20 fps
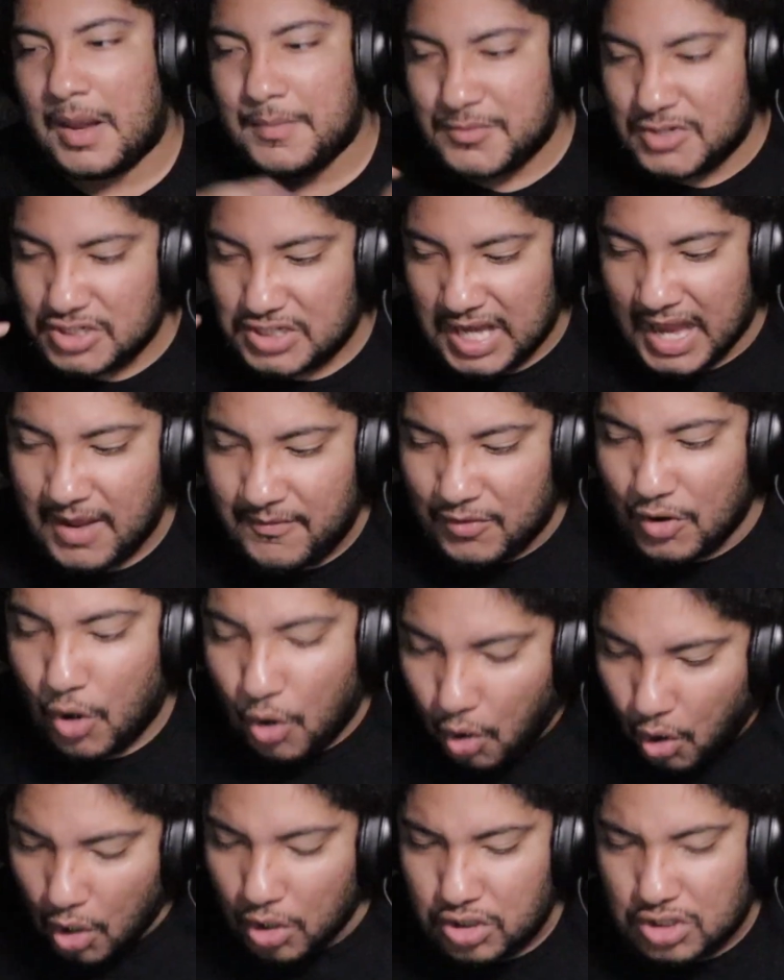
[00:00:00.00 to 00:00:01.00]
I'm just having
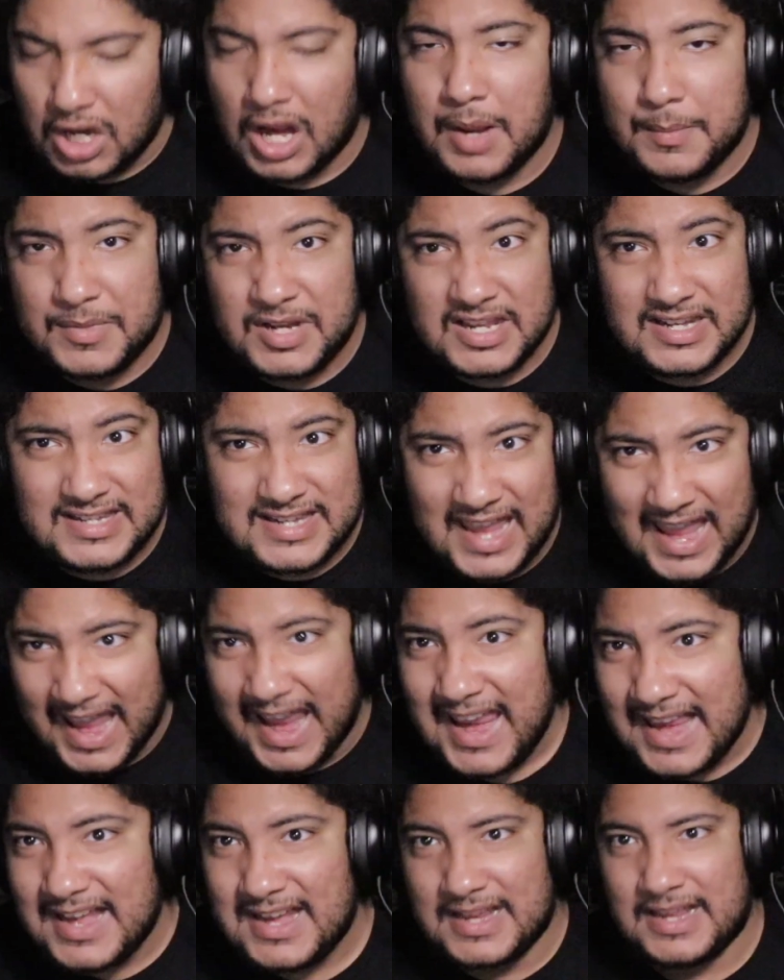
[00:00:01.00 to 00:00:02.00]
a hard time
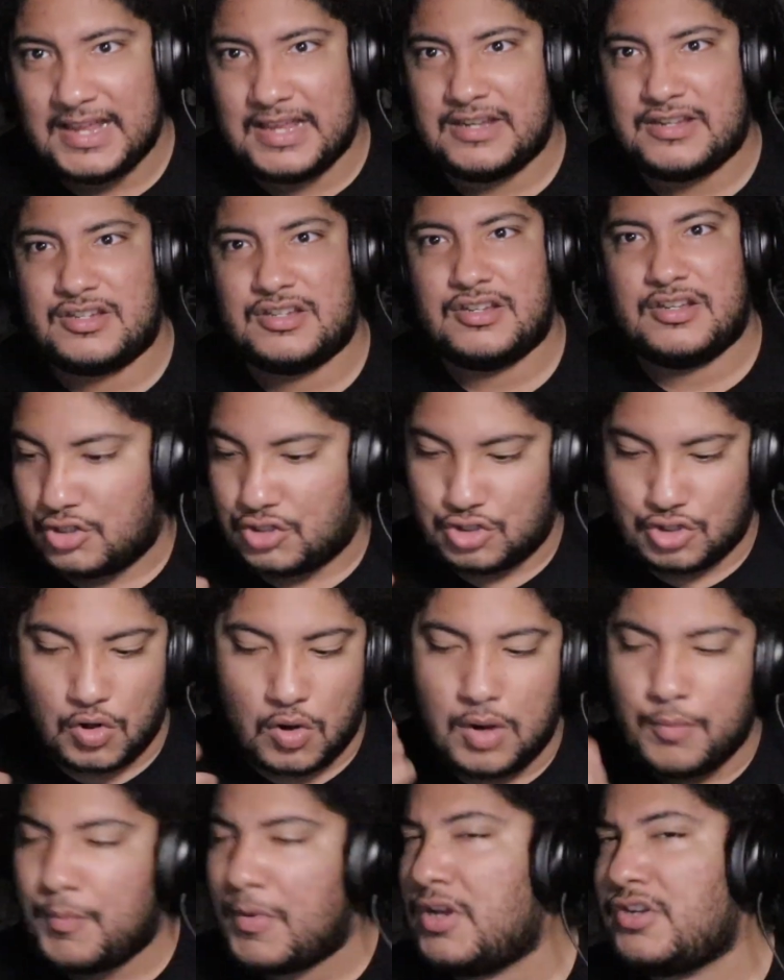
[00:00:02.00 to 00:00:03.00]
containing it,
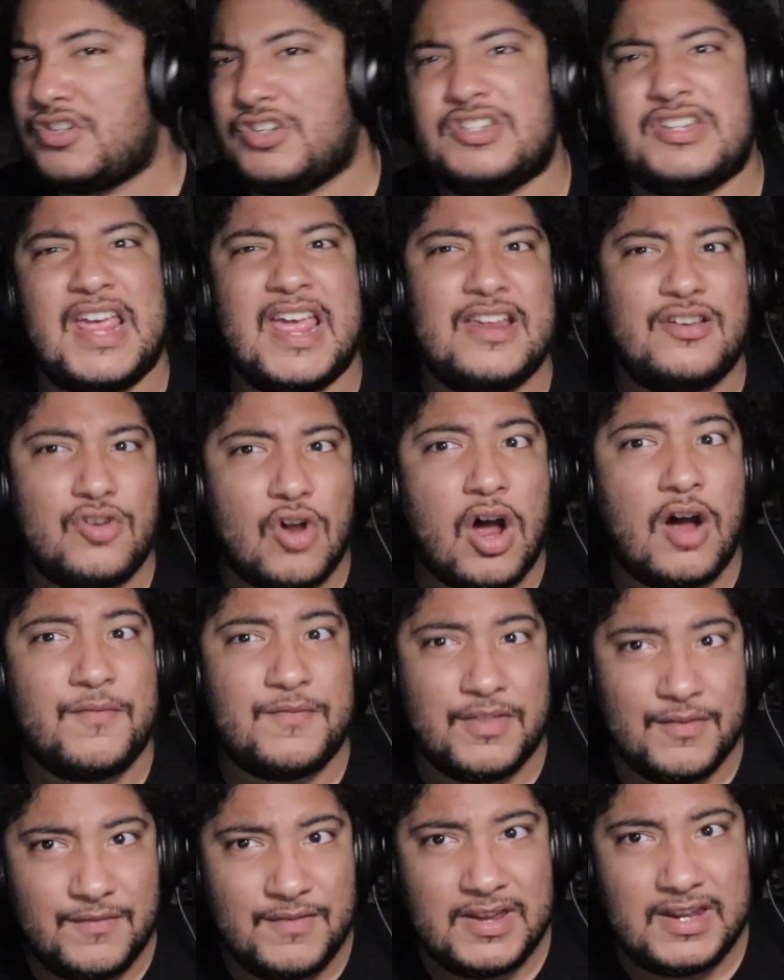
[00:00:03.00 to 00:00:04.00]
so I must just end
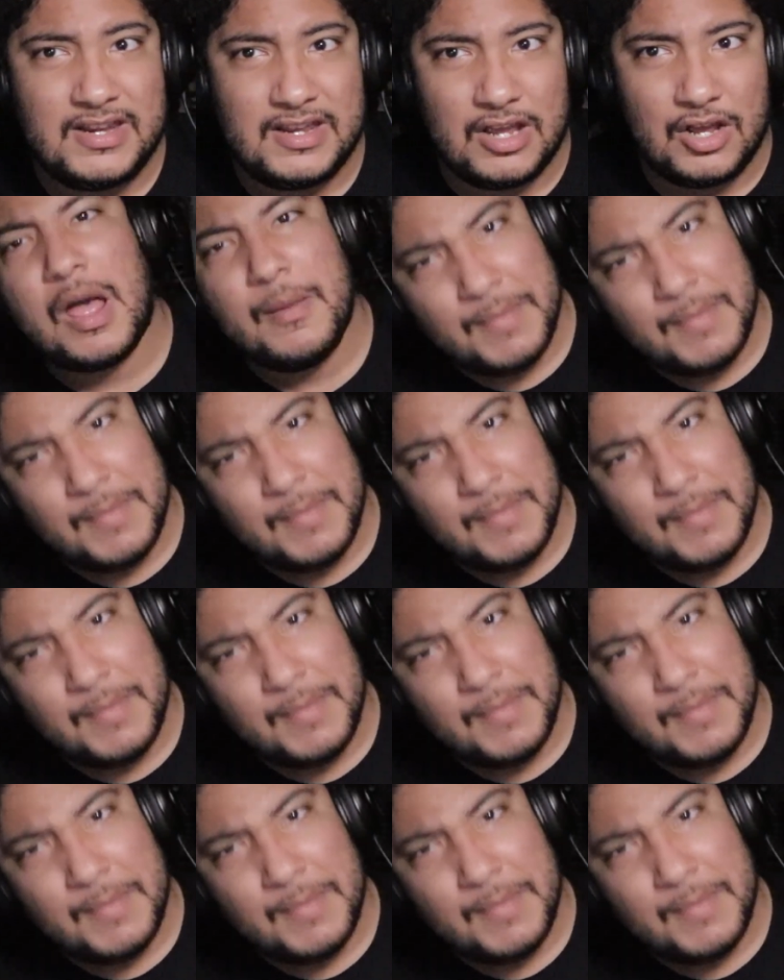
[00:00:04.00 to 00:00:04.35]
off the video.